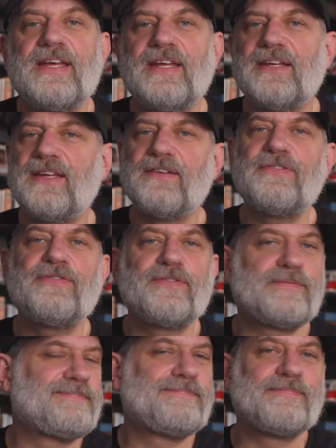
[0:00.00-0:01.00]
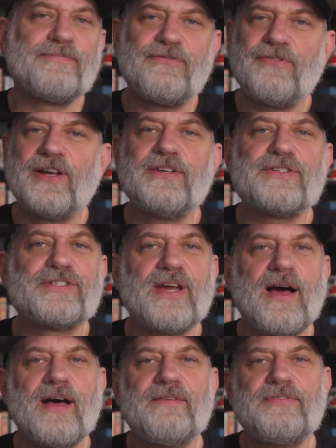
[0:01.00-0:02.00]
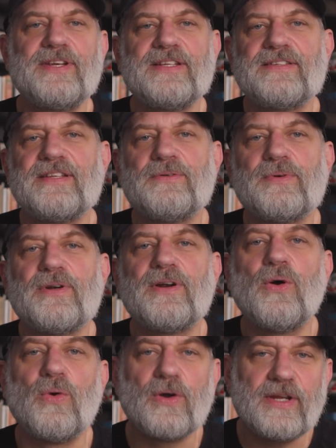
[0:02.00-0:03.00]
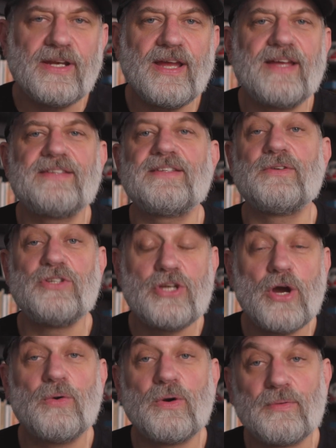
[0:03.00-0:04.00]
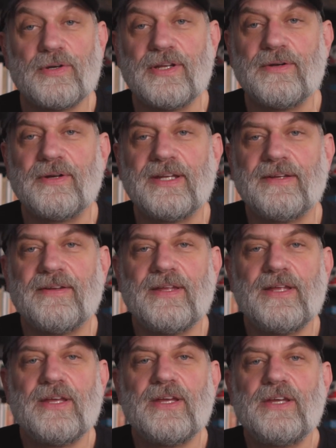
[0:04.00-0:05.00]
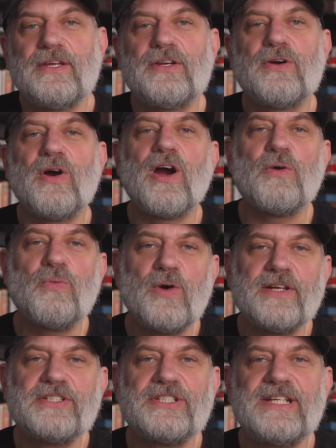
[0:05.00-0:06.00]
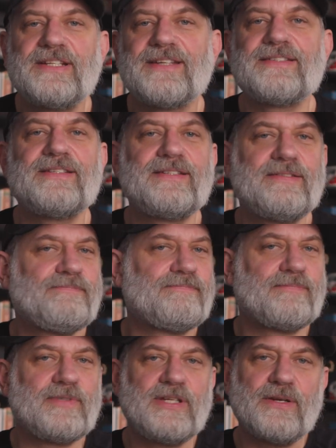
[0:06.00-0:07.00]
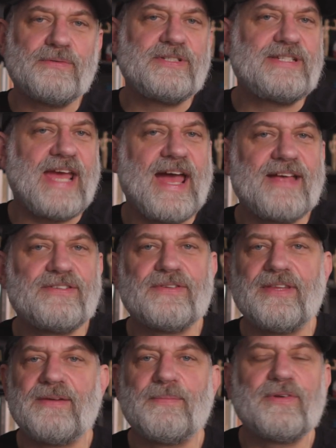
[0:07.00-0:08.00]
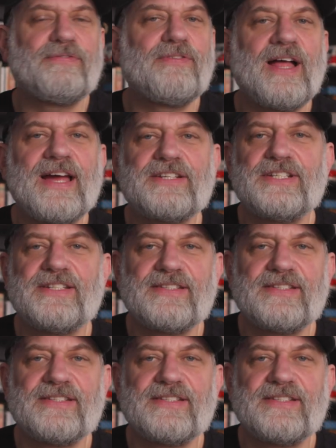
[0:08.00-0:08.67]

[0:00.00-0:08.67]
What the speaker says: It gives funders confidence that we're organized and know what we're doing. Our one sheet doesn't dazzle them with flashy